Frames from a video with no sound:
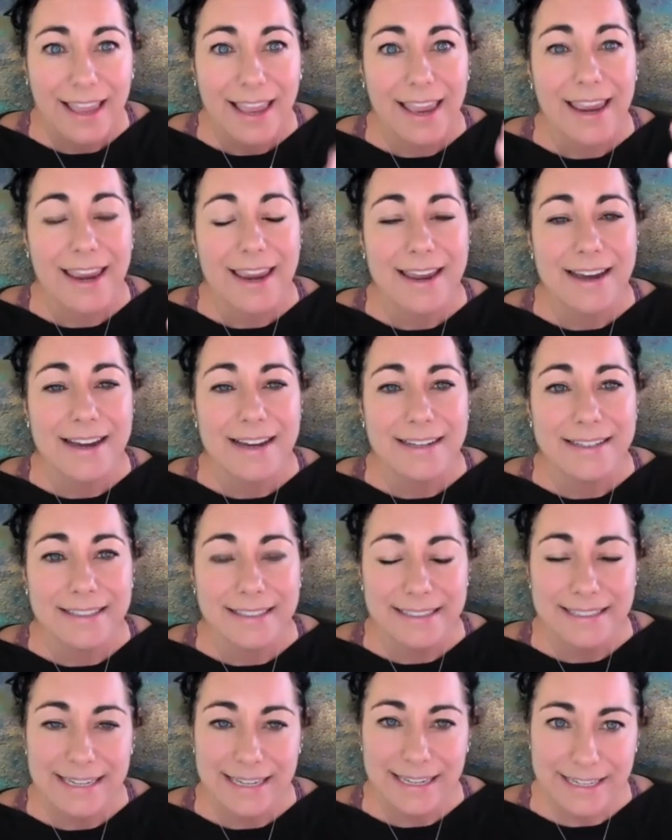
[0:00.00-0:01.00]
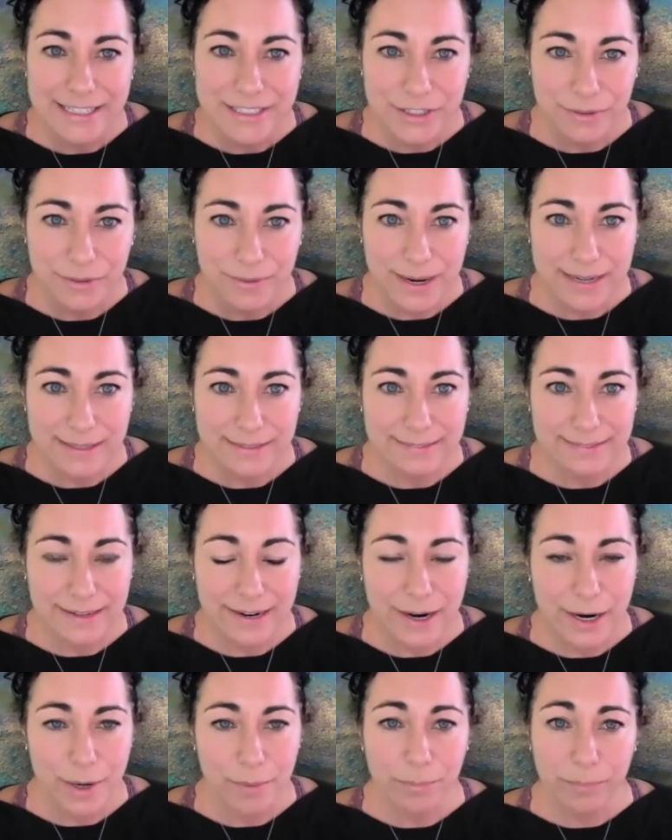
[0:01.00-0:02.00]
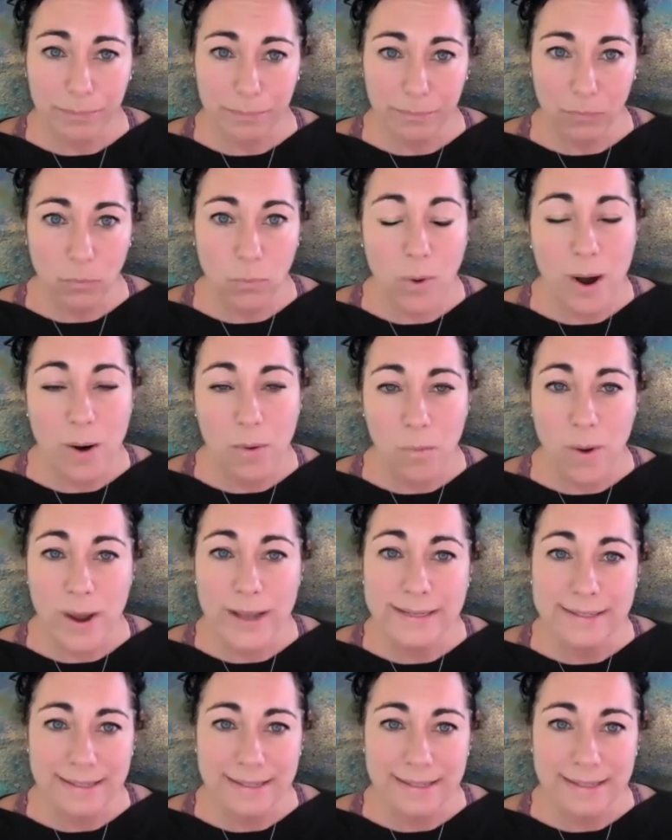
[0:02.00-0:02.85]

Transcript: and needing to raise up what one